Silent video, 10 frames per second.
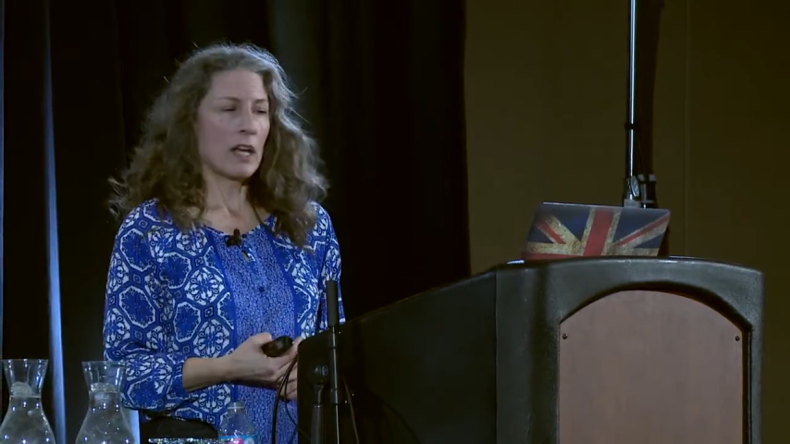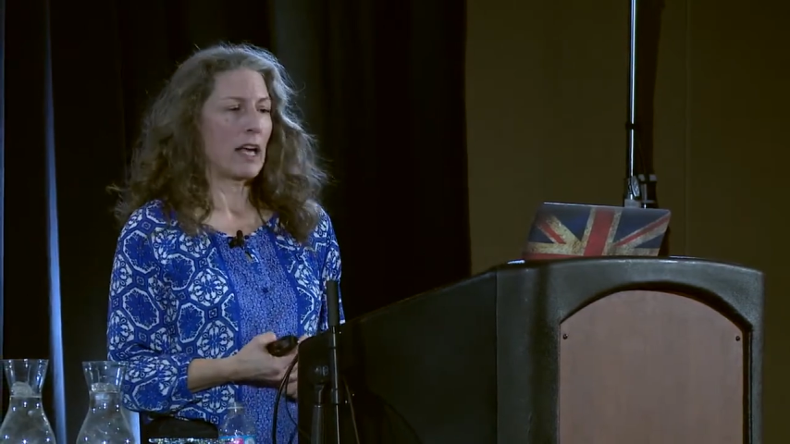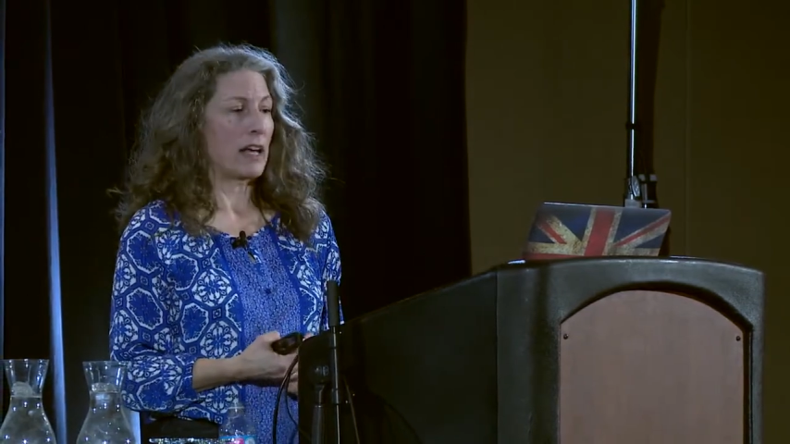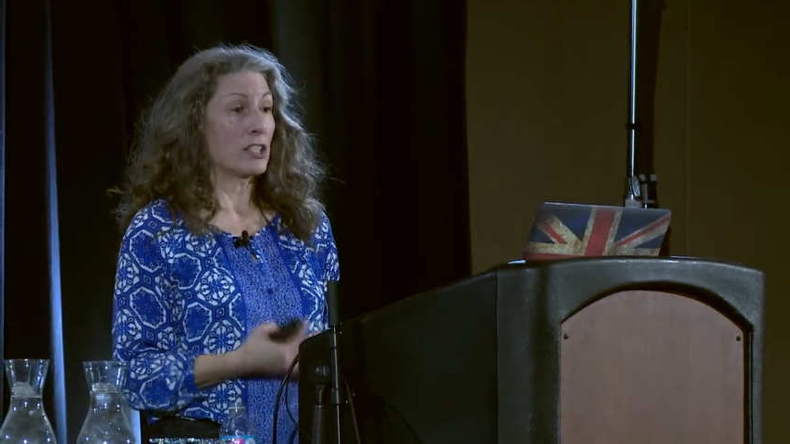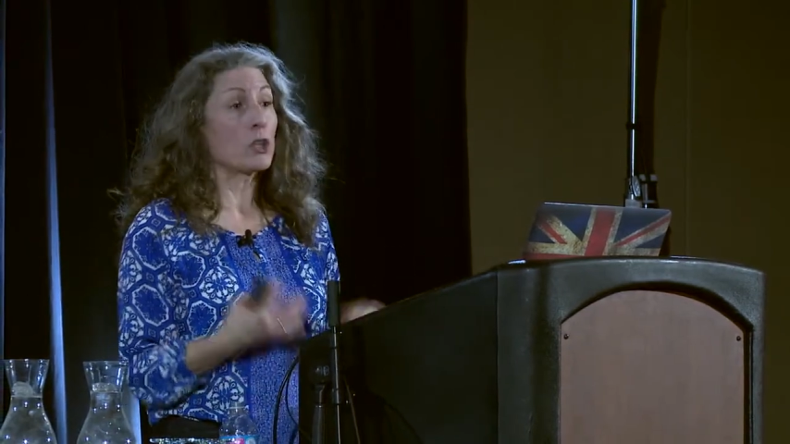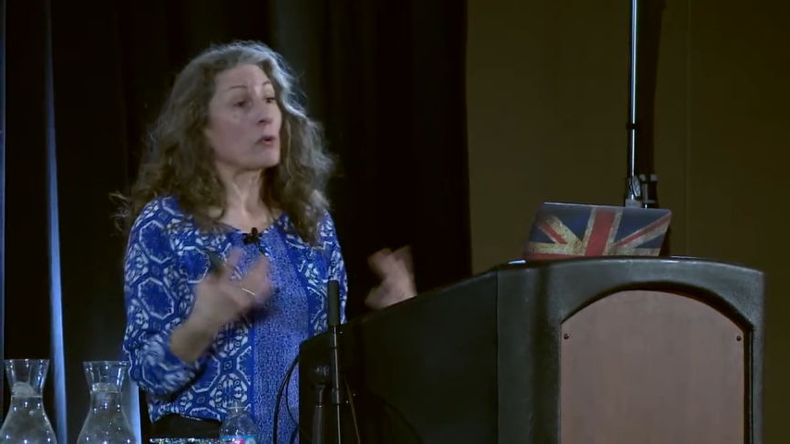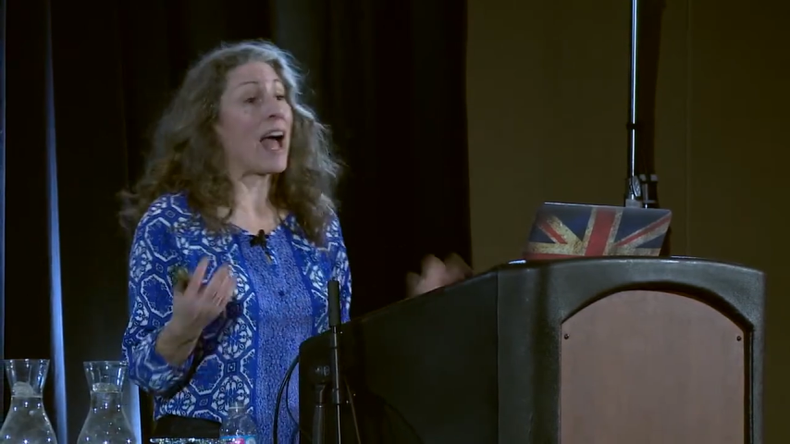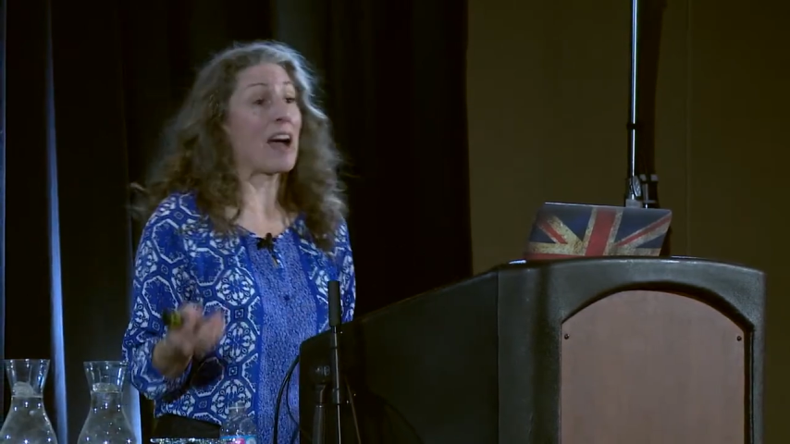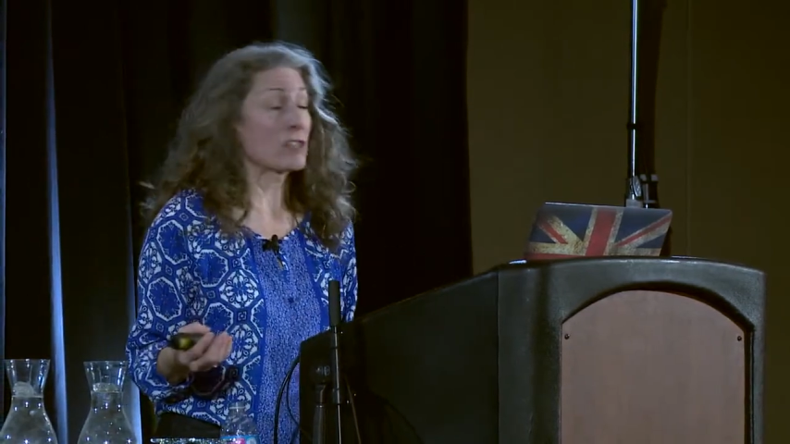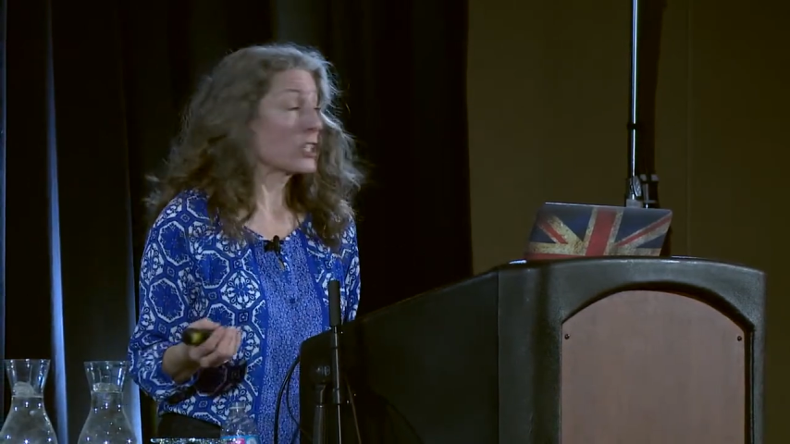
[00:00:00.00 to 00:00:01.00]
and you don't
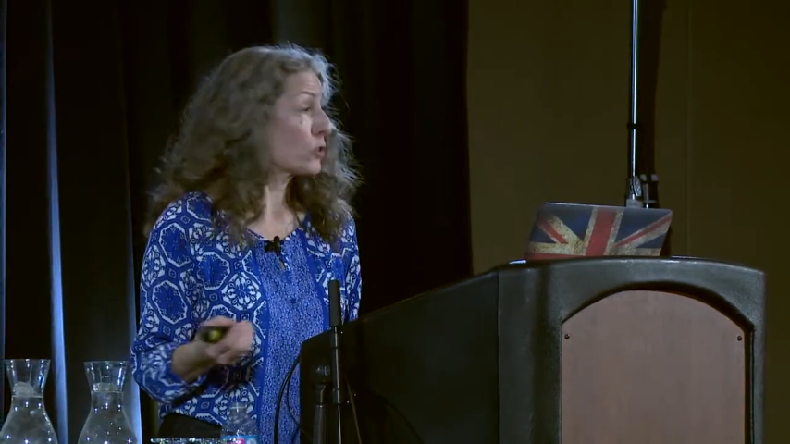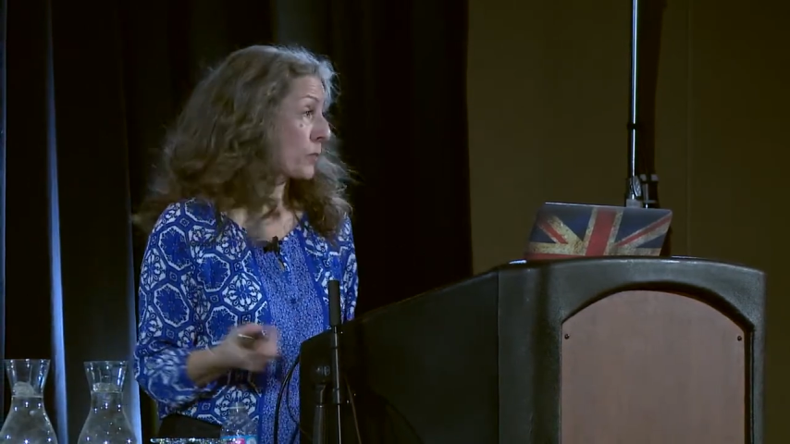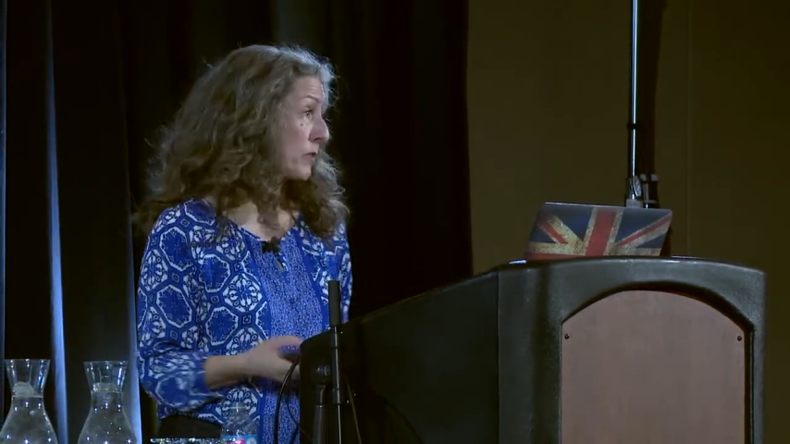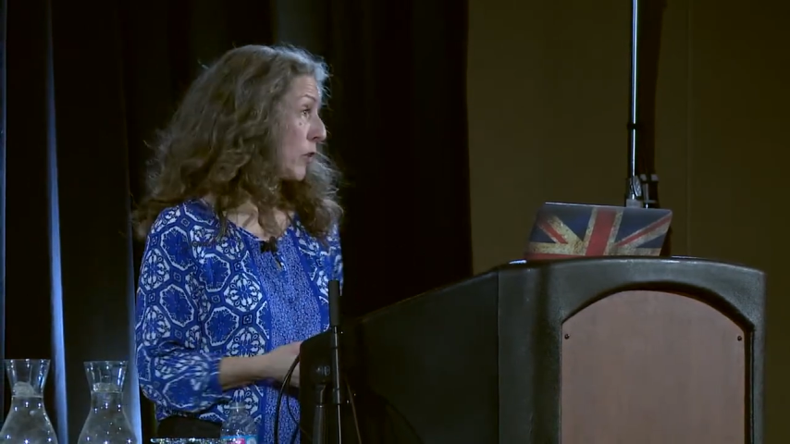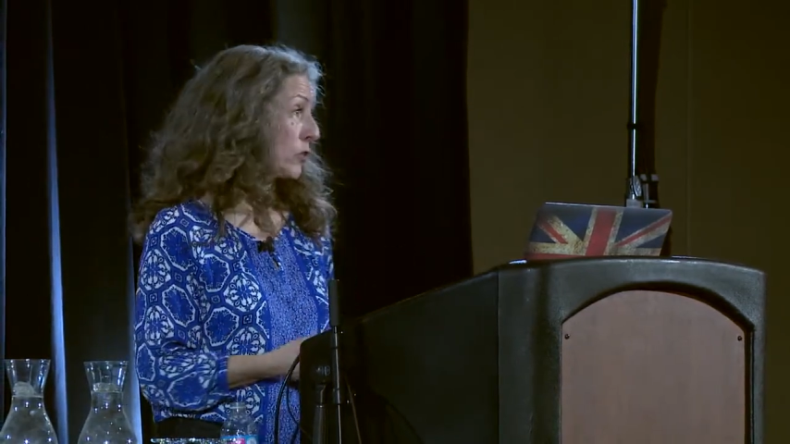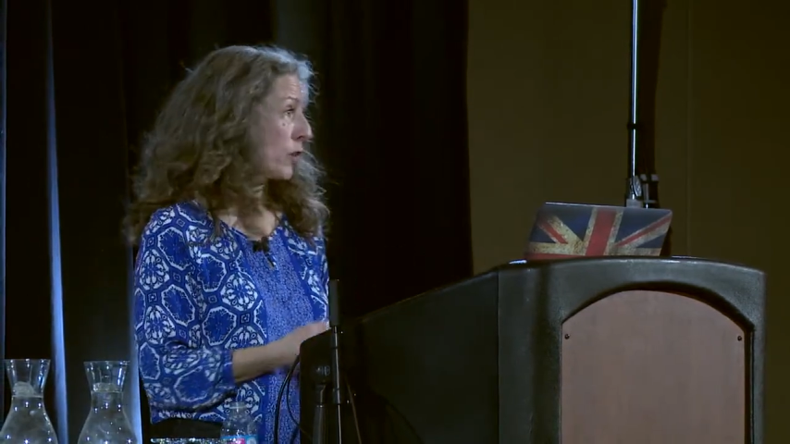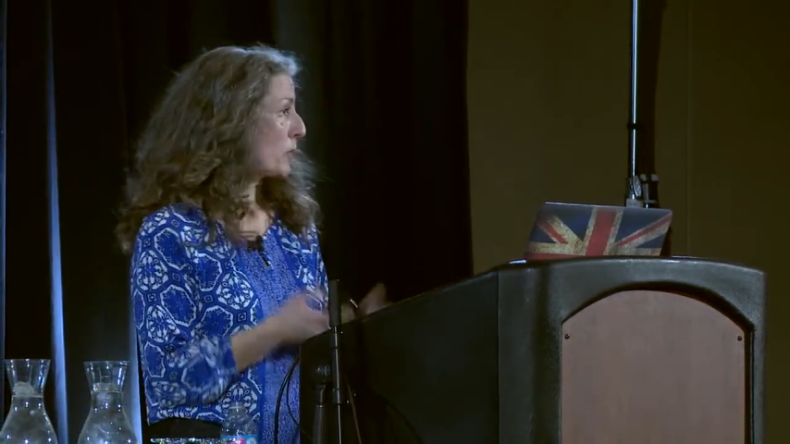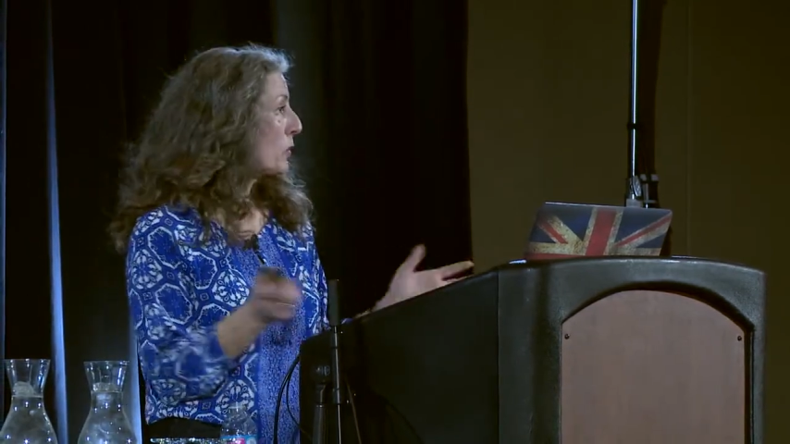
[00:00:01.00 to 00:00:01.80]
have to use it with Photoshop,